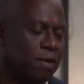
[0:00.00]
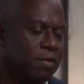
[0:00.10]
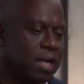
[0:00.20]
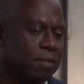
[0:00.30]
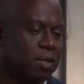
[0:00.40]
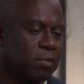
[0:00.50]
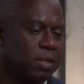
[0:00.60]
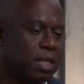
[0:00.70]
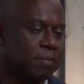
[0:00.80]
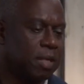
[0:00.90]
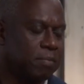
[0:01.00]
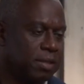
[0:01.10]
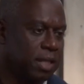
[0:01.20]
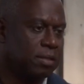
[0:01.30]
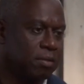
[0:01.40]
Every time someone steps up
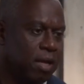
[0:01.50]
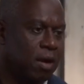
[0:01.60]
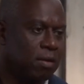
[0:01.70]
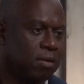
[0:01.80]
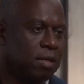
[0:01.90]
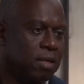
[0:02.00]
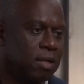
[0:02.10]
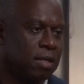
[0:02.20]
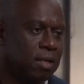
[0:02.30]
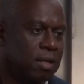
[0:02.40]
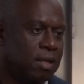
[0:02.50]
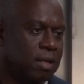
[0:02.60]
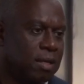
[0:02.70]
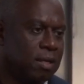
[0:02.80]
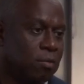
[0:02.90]
and says who they are,
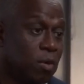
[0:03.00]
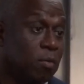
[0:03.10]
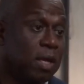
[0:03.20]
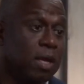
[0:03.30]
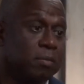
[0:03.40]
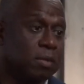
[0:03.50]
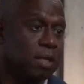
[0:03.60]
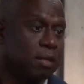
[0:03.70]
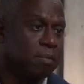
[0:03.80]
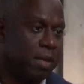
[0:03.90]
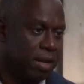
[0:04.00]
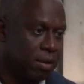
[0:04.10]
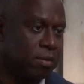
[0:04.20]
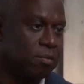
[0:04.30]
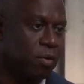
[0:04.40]
the world becomes a
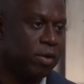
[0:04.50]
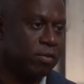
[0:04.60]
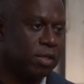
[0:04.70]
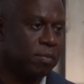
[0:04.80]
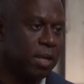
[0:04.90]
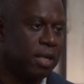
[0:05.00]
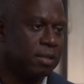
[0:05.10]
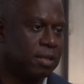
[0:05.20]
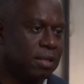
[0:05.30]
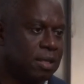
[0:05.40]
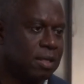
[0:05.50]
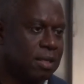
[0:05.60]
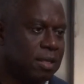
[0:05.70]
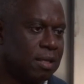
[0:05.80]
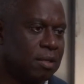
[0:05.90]
better, more interesting place.
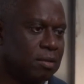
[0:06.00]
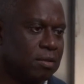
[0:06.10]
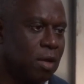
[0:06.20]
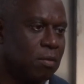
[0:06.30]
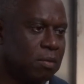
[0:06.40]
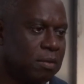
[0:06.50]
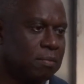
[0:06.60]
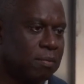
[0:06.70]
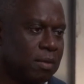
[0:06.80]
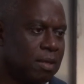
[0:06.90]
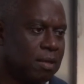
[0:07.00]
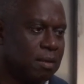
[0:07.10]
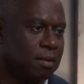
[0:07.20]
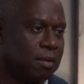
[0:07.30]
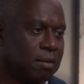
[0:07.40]
So.
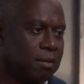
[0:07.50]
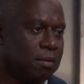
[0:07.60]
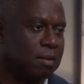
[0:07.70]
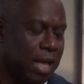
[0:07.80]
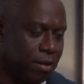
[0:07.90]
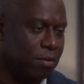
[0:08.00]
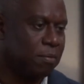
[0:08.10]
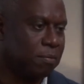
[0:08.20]
Thank you.